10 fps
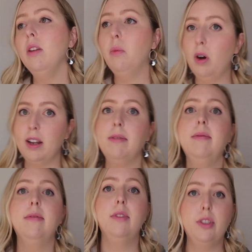
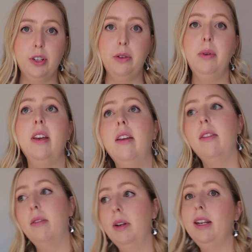1, 2,
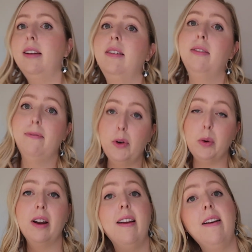3,
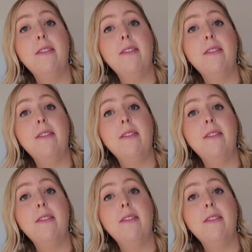4,